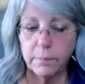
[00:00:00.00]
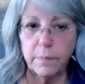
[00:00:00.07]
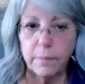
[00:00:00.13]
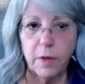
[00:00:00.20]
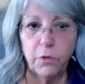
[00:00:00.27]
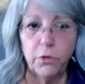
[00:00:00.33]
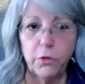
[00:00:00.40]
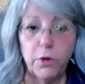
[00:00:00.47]

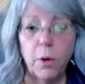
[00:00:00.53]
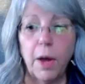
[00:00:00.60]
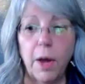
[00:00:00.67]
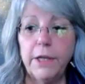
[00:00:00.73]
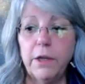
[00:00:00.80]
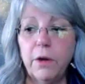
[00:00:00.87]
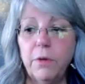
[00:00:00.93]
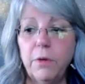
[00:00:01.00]
So I
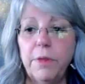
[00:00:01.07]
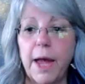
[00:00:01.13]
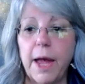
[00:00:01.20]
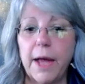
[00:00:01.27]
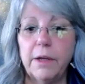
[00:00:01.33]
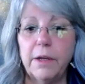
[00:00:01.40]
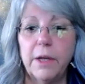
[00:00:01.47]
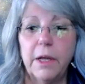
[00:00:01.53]
know
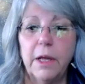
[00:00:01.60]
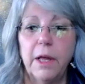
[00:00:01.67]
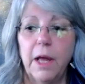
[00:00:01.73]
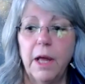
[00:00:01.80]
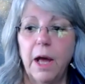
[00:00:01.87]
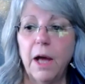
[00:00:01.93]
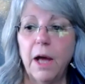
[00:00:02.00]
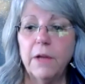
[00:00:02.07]
that
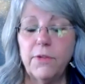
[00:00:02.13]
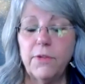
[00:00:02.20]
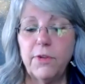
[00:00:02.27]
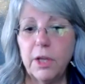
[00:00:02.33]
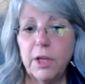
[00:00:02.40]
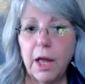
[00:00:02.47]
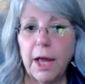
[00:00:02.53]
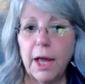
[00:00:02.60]

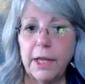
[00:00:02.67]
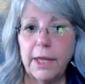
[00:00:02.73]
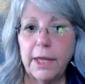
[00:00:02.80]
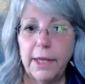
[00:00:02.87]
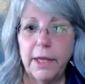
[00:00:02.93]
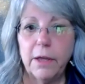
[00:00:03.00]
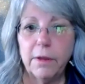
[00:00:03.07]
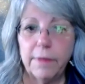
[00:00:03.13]
until I
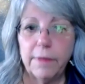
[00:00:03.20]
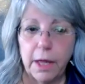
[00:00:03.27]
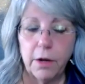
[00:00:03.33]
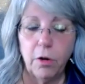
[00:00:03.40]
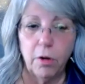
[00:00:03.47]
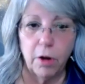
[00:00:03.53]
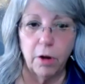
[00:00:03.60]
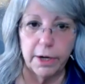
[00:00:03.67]
heal that
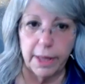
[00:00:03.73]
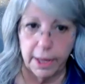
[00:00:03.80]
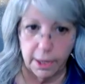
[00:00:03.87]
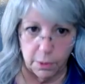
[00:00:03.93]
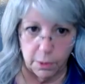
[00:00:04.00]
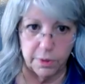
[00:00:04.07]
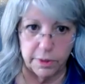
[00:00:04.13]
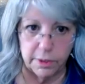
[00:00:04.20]

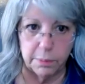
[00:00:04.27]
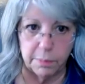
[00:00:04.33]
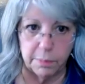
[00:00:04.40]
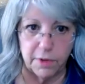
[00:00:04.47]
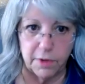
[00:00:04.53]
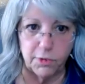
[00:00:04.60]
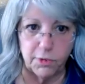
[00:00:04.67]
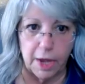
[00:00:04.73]
heartache within
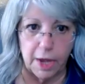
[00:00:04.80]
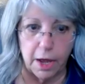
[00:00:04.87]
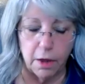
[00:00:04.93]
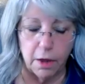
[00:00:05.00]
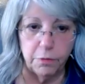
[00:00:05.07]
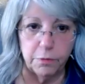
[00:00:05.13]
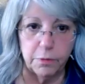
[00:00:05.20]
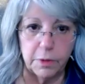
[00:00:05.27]

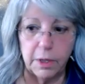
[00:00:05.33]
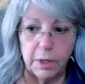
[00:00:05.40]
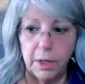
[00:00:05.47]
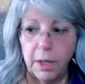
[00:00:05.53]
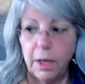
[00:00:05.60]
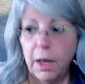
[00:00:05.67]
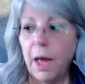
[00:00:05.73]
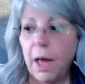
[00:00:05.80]
myself,
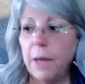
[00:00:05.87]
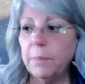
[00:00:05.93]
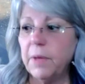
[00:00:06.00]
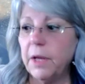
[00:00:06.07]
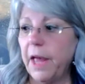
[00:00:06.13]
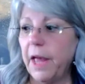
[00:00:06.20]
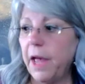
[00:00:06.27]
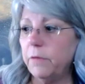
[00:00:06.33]
I'm
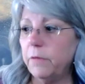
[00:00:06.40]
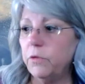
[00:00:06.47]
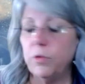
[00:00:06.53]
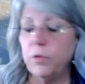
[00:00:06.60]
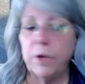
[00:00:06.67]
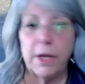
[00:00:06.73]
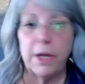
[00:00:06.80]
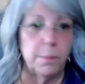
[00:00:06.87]
going to have
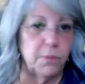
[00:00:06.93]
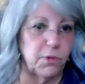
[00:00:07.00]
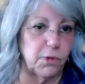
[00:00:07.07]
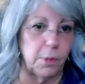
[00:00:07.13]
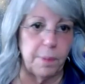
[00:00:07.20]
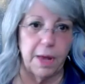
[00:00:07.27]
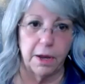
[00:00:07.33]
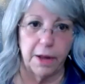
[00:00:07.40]
dreams
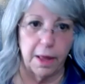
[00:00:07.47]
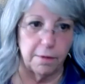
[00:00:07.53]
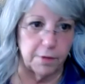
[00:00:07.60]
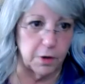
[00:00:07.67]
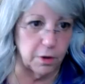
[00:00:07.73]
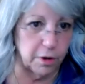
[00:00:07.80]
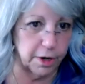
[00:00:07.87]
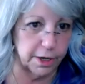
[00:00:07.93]
about having
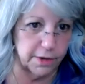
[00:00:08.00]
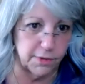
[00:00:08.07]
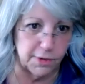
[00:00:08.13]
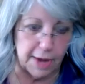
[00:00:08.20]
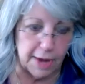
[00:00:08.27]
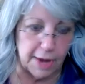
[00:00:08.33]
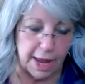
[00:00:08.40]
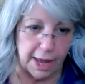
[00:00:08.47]
a heart attack.